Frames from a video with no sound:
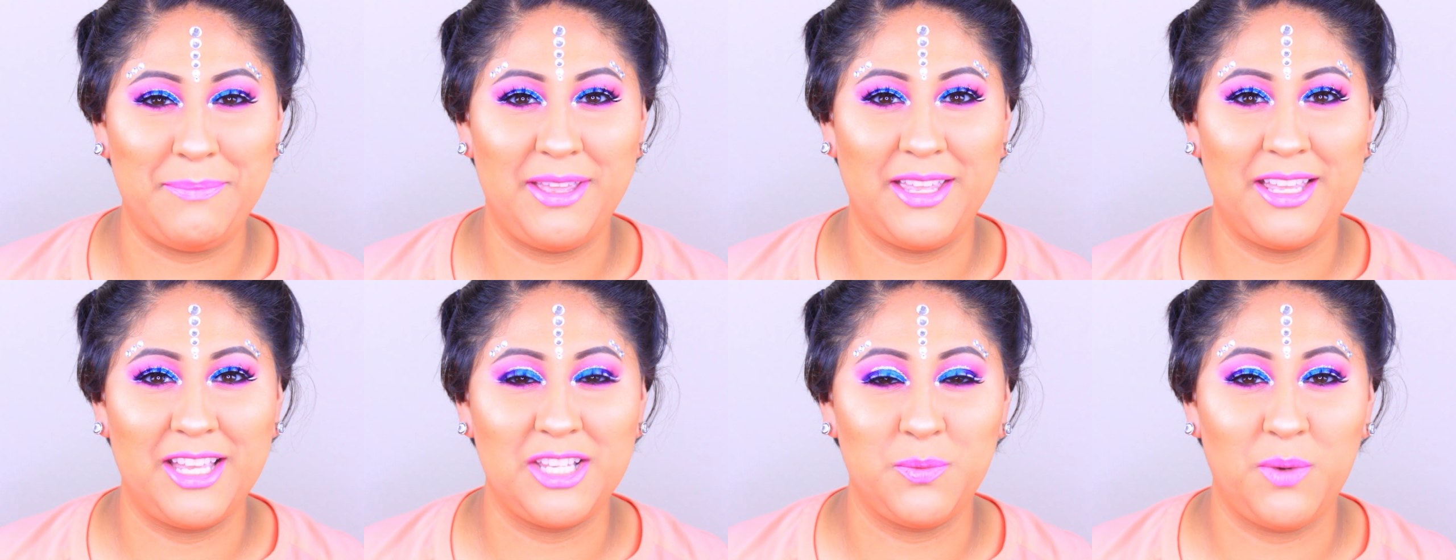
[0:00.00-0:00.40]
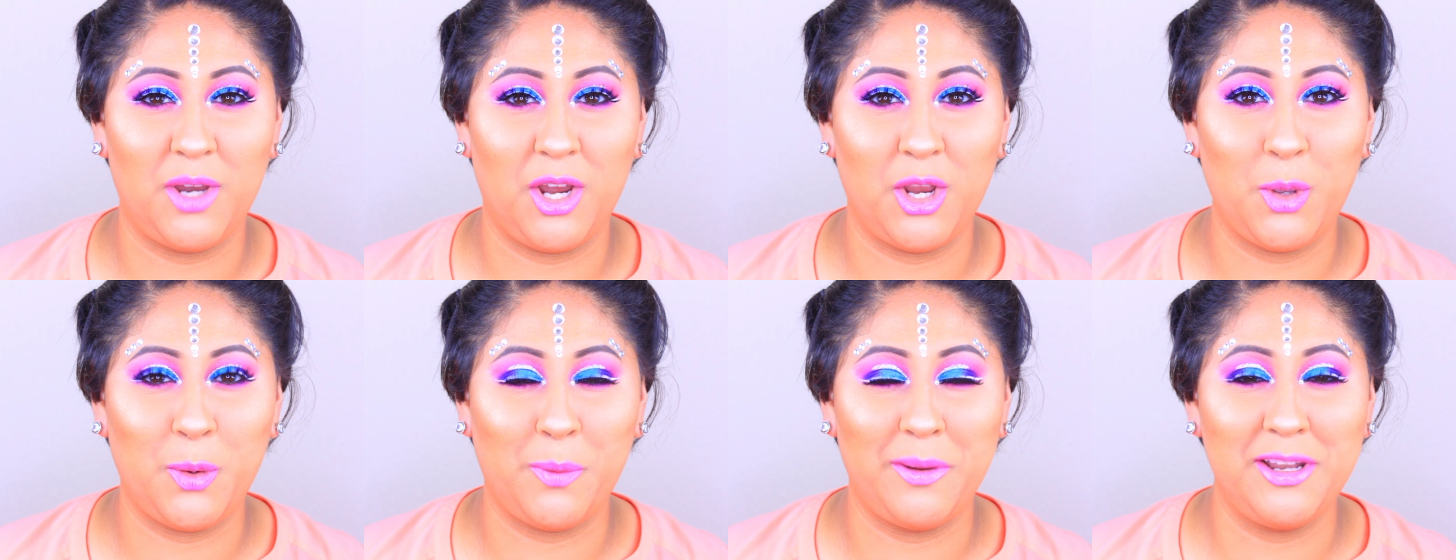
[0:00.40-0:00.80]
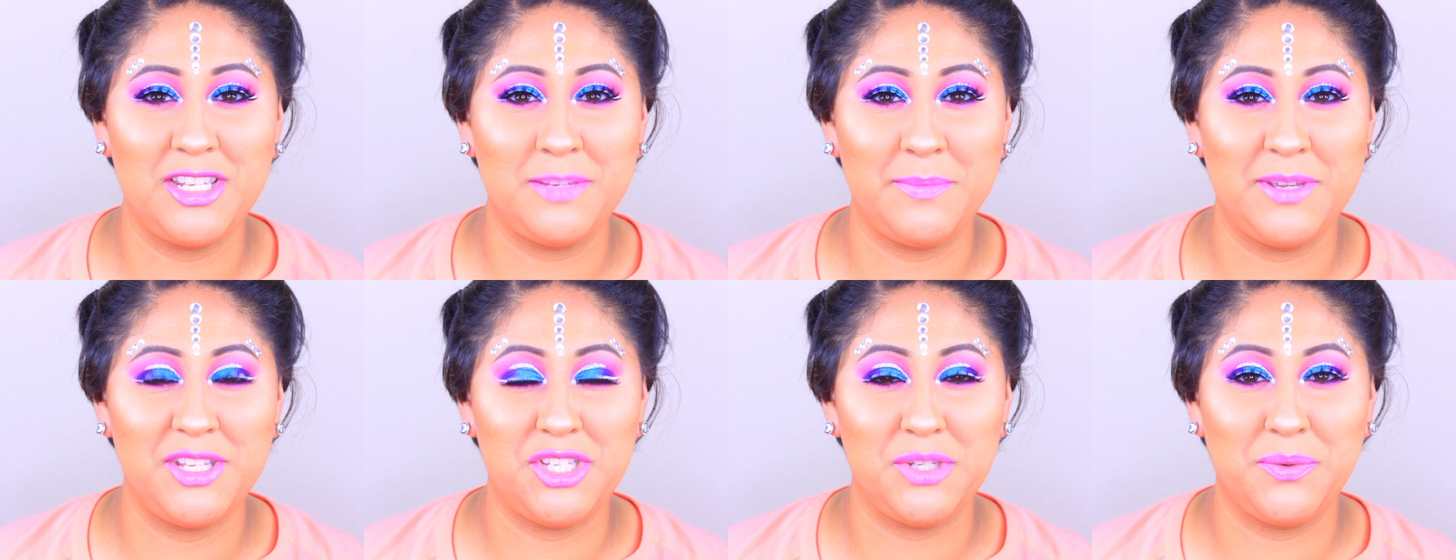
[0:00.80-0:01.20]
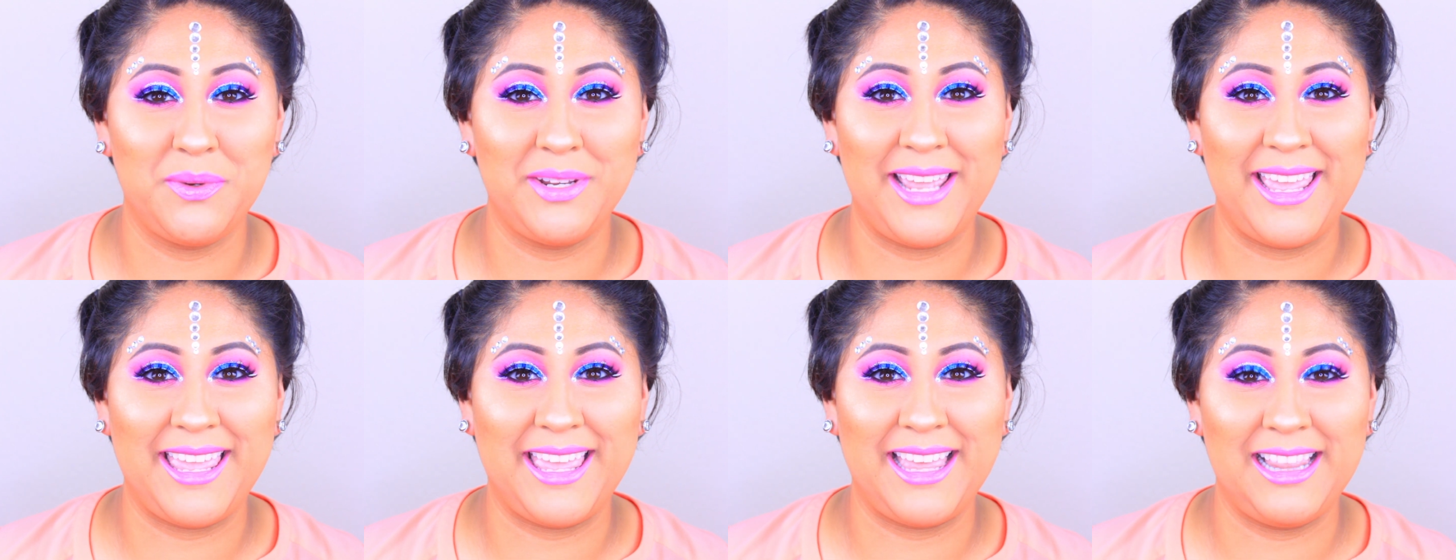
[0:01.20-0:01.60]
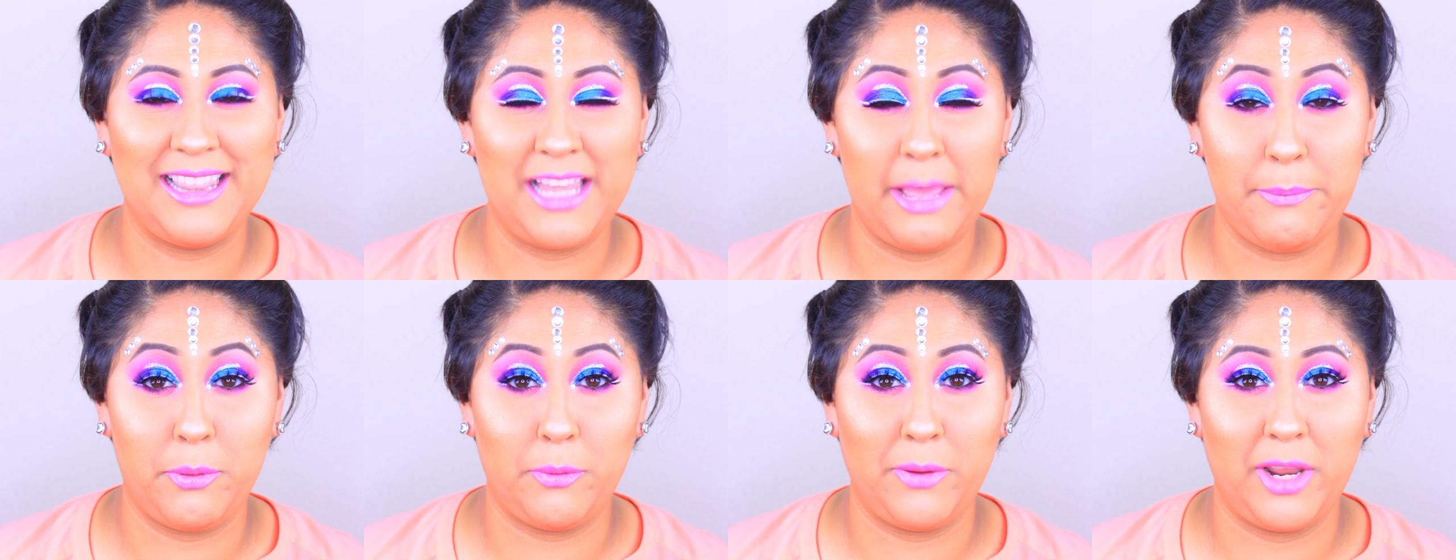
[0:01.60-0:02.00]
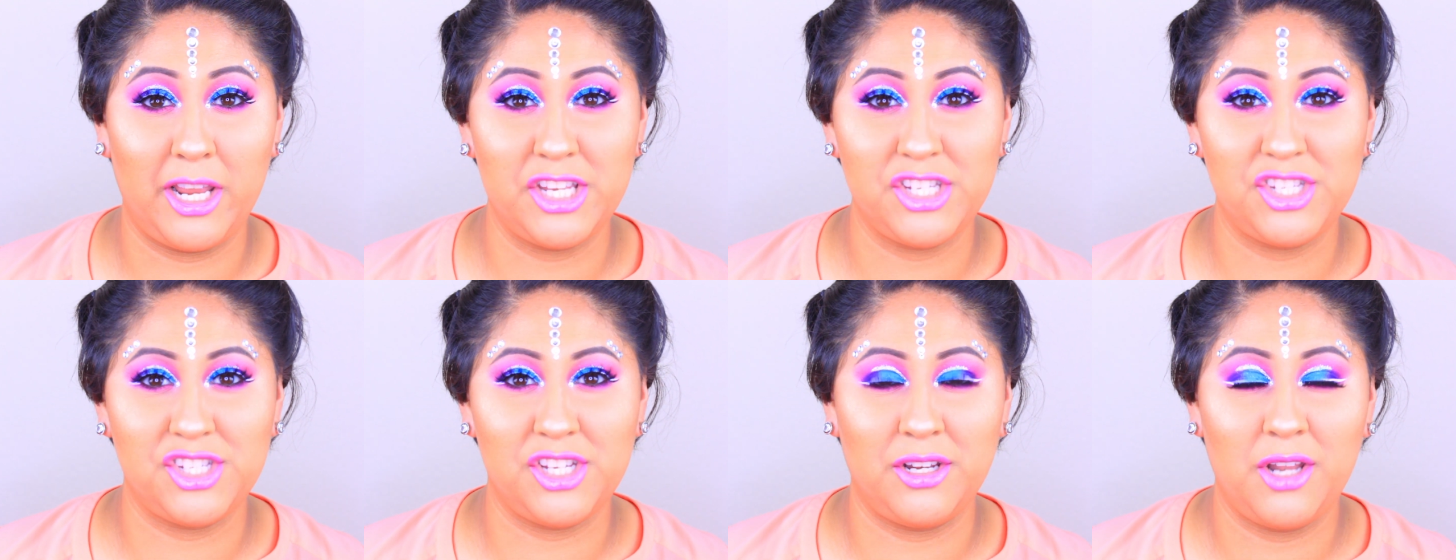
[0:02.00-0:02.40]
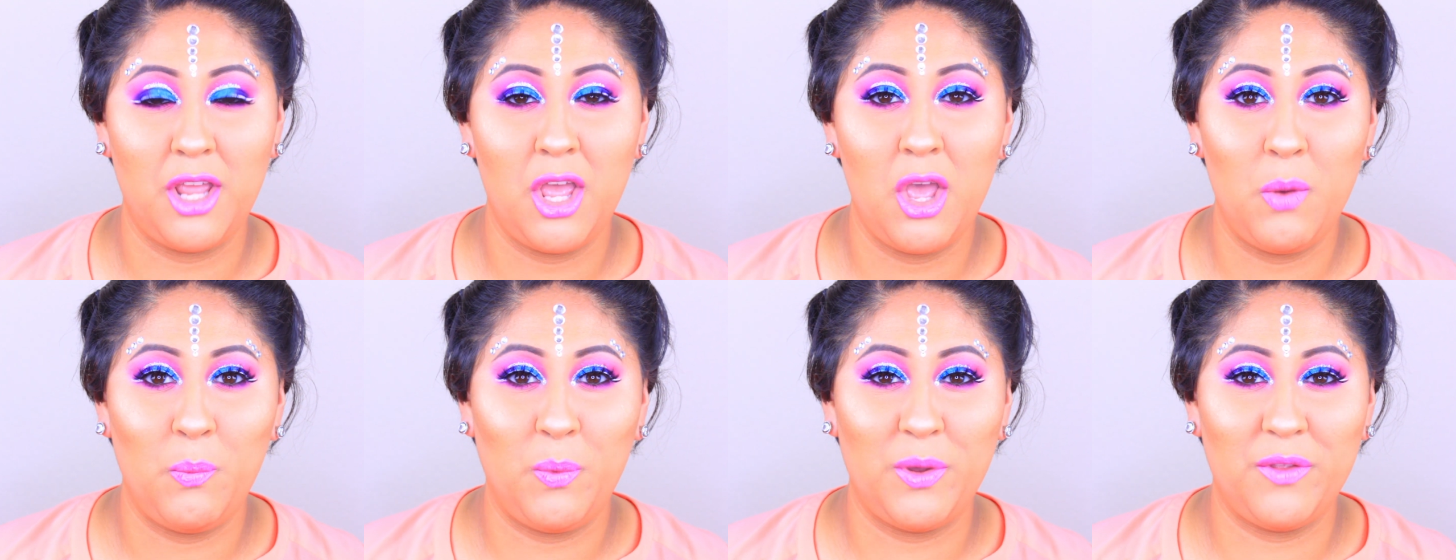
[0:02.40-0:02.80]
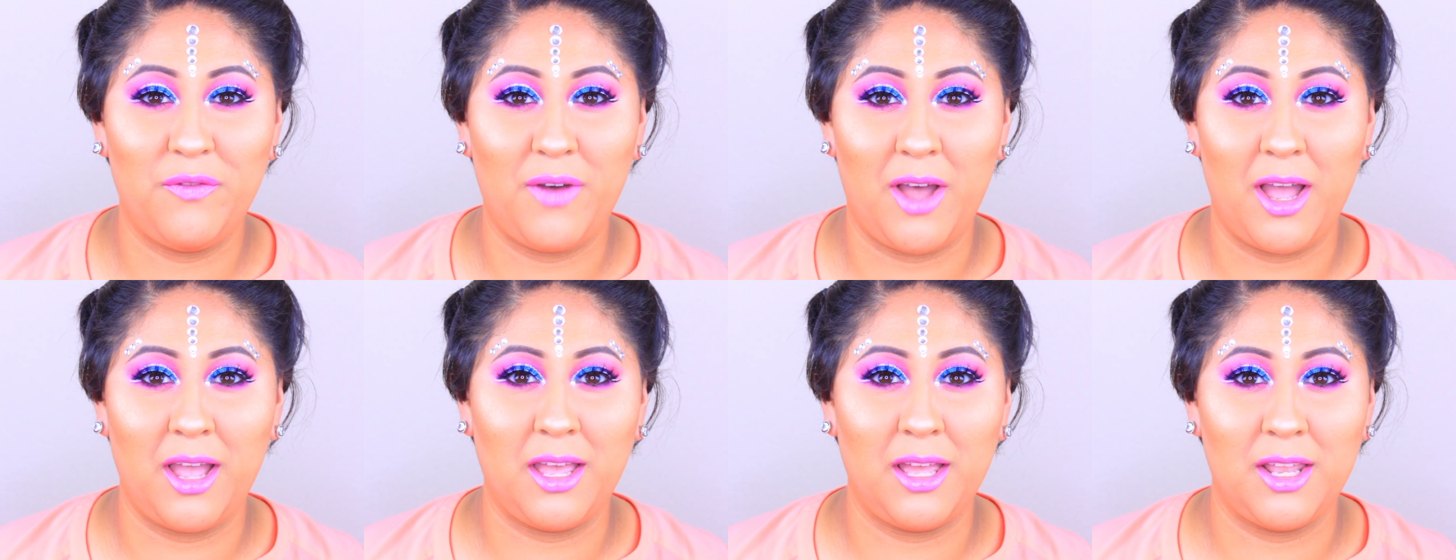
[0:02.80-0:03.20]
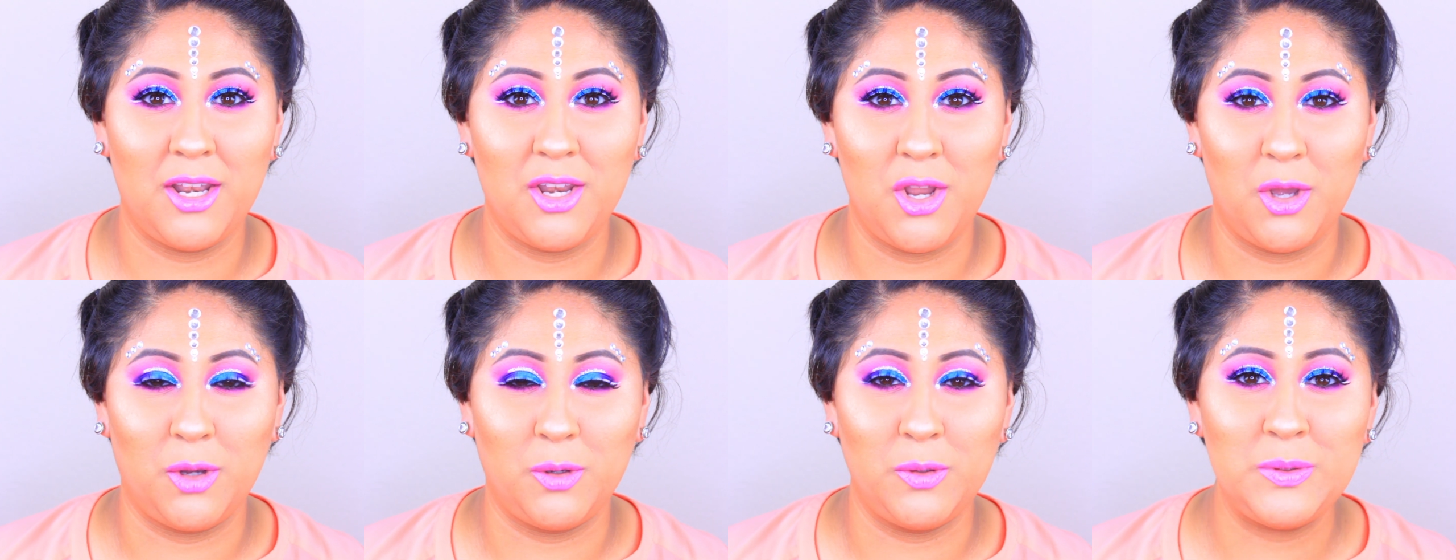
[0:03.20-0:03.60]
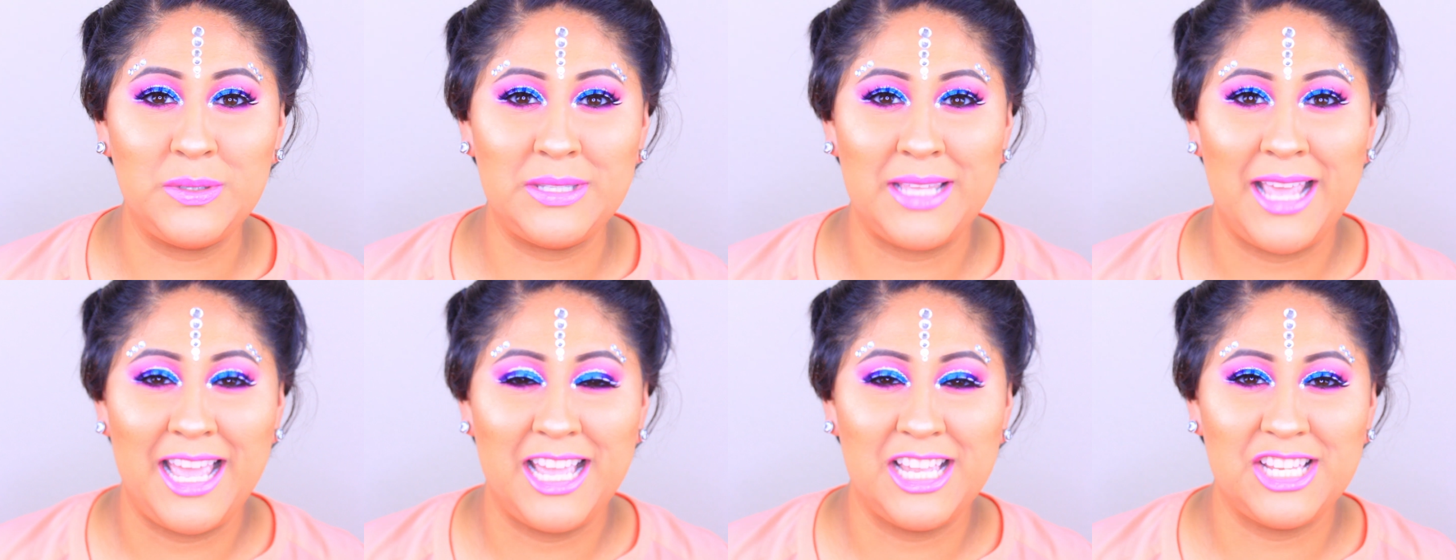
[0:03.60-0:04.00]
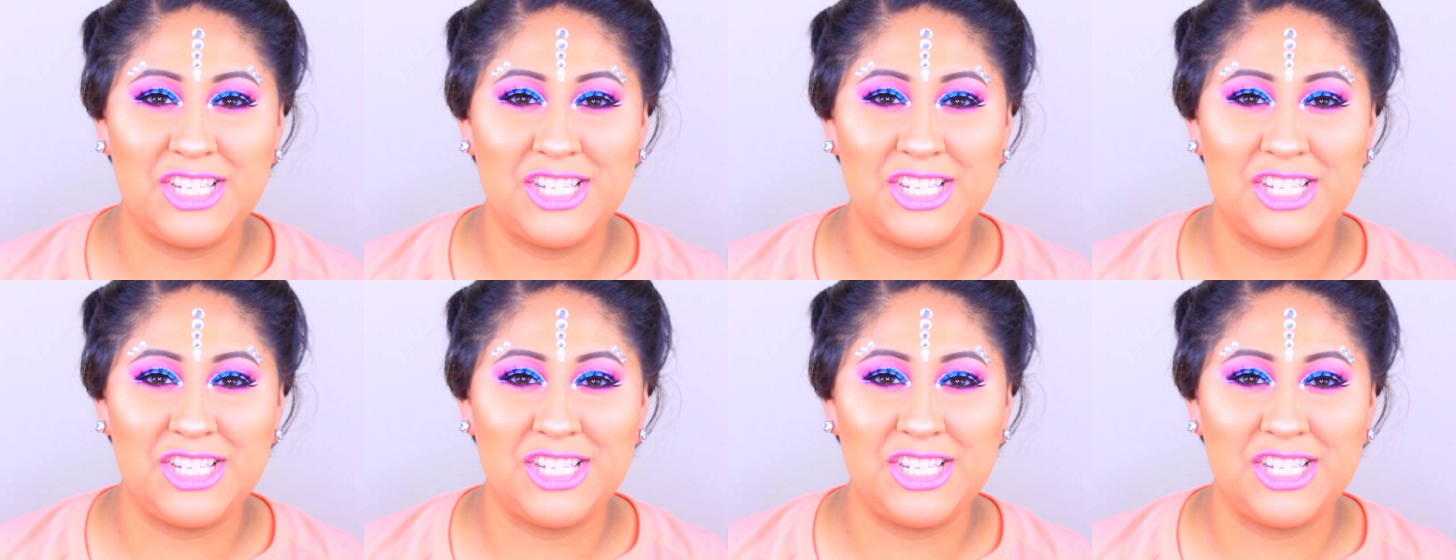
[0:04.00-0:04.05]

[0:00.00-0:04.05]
because we are going to be doing a collaboration with VankaKnows.